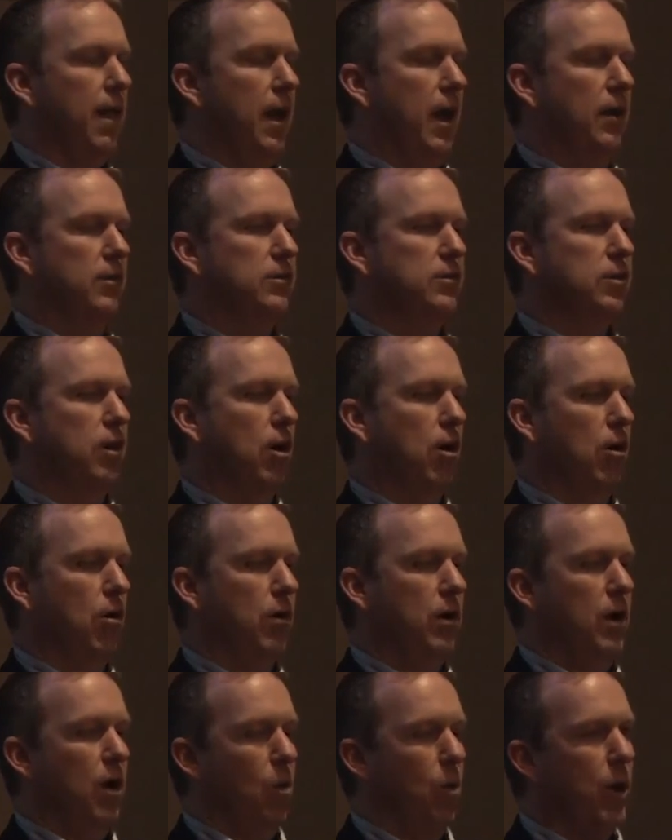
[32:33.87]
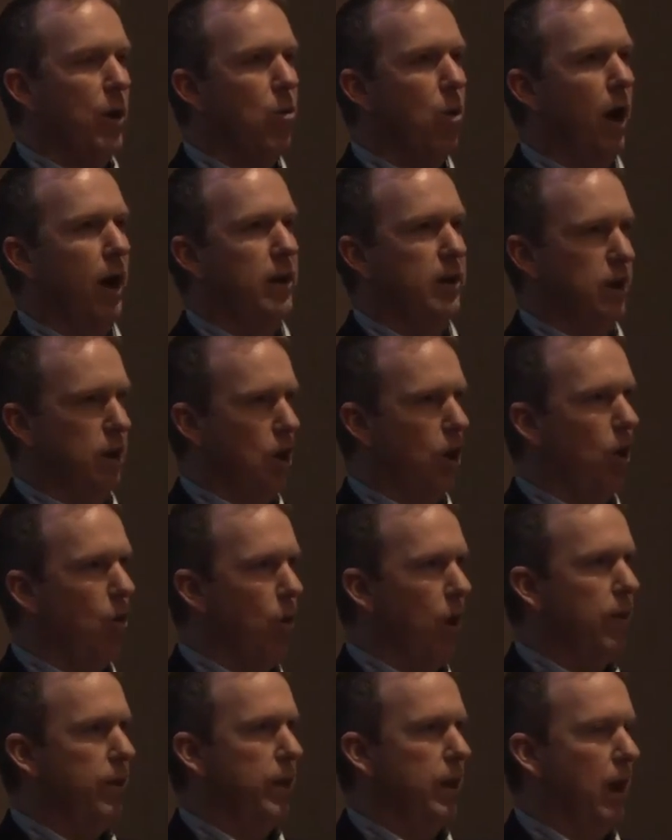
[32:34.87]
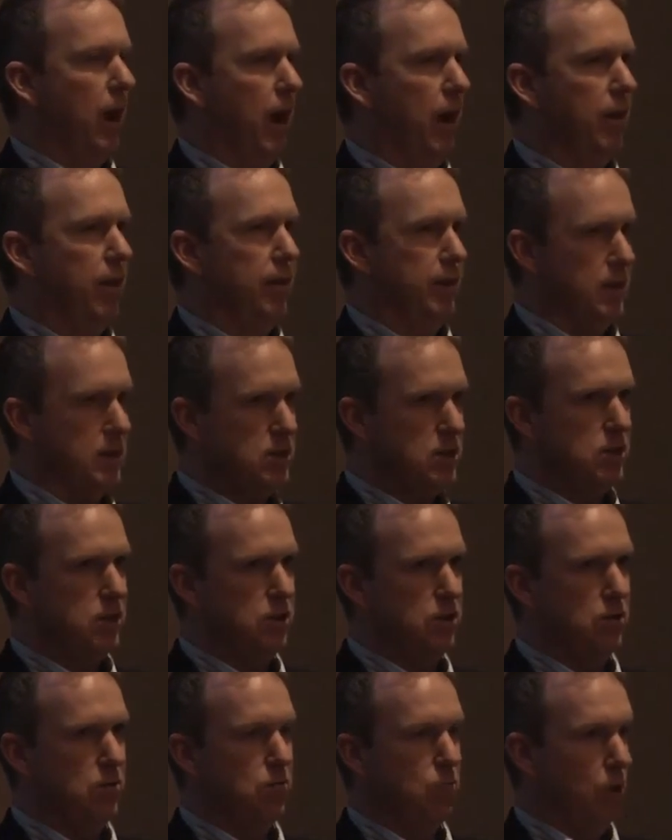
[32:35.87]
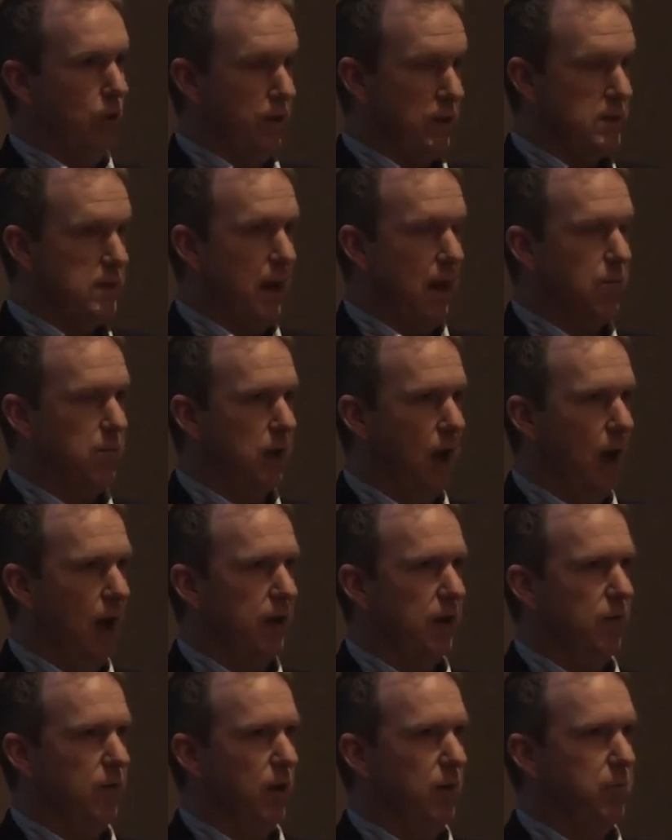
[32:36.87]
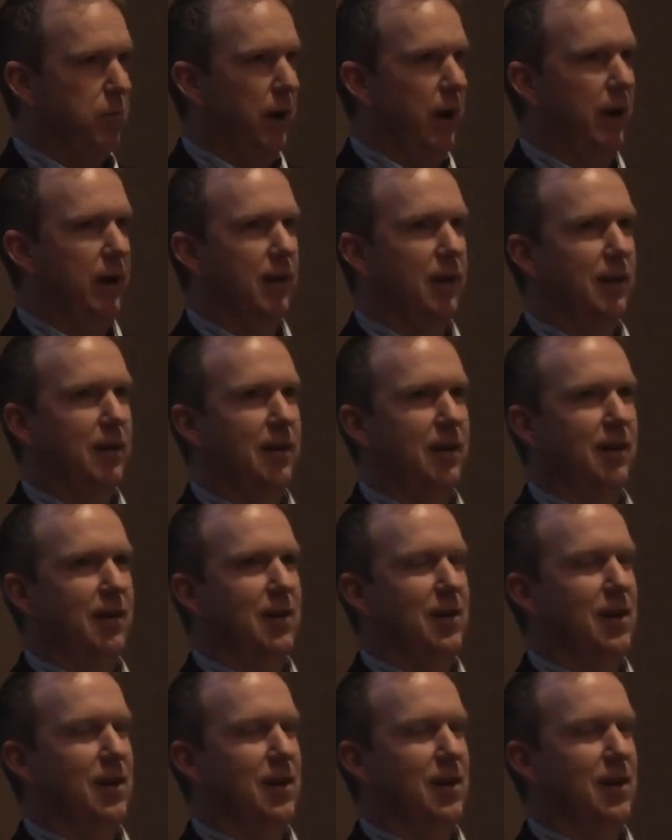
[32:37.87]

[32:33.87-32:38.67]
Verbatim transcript: And so we wanted to know whether or not these two were the same document. But